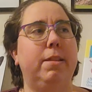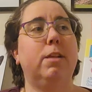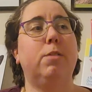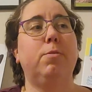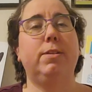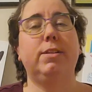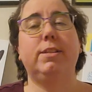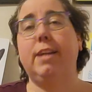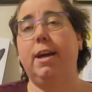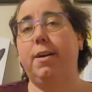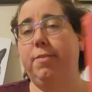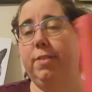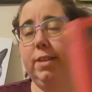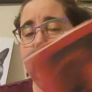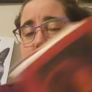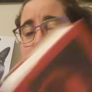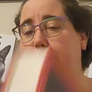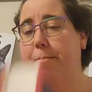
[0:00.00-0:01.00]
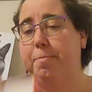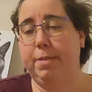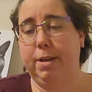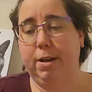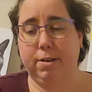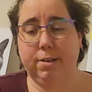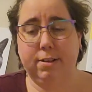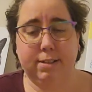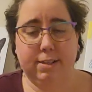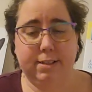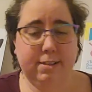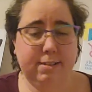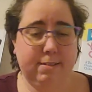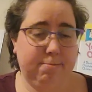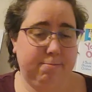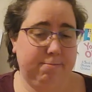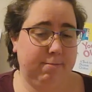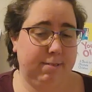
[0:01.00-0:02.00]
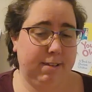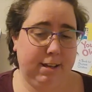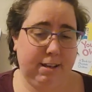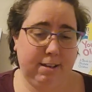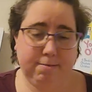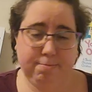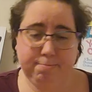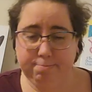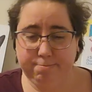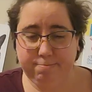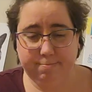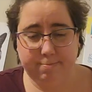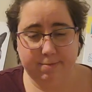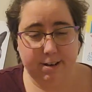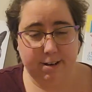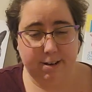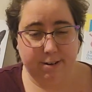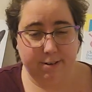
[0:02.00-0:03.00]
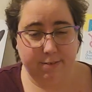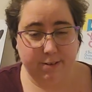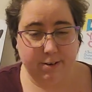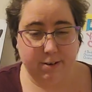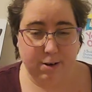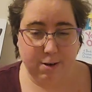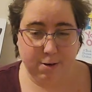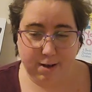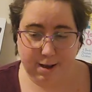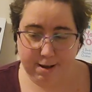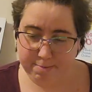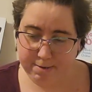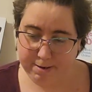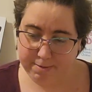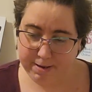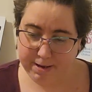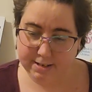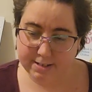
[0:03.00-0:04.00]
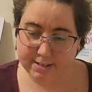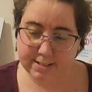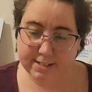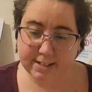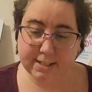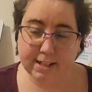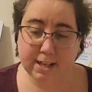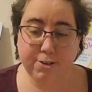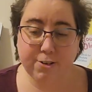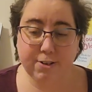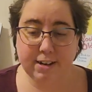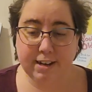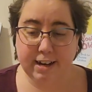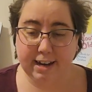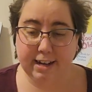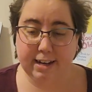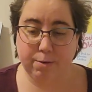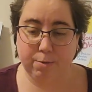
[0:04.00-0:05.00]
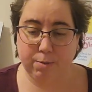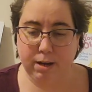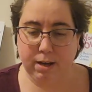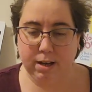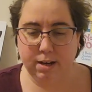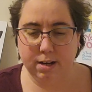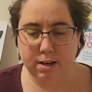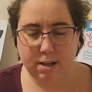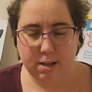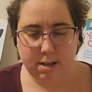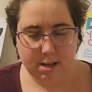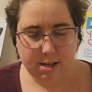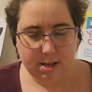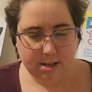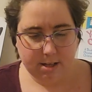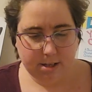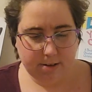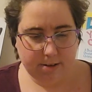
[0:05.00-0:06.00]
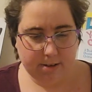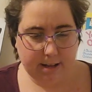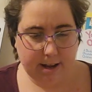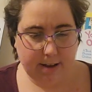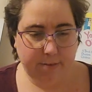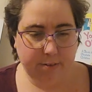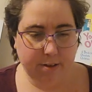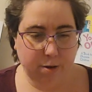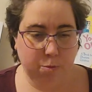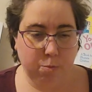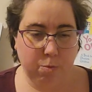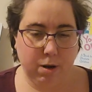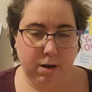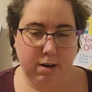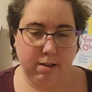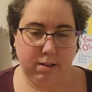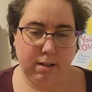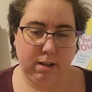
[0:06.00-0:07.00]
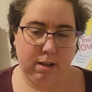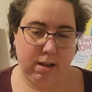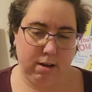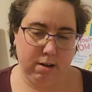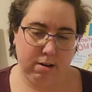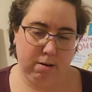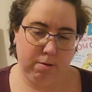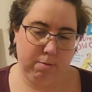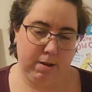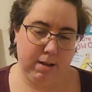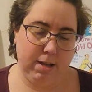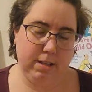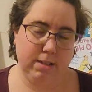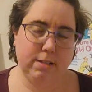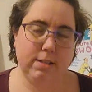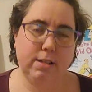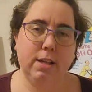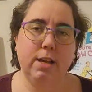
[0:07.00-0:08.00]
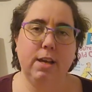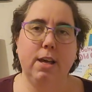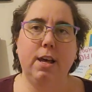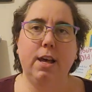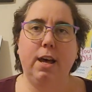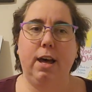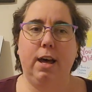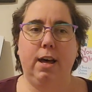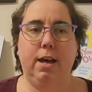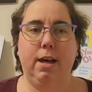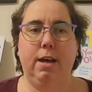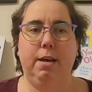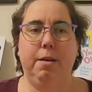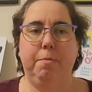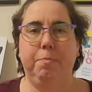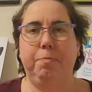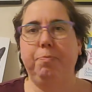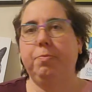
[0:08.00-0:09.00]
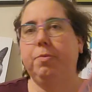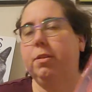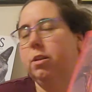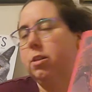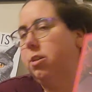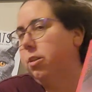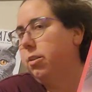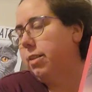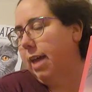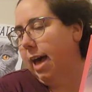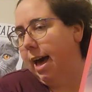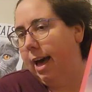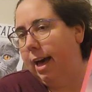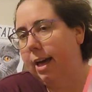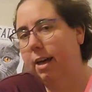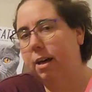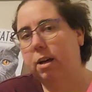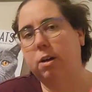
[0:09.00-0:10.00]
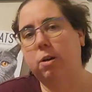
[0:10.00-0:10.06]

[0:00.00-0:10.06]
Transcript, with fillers: this one's definitely up there because it's like, I don't even know how many pages, 681. So it's definitely one of the longer ones. Um, so that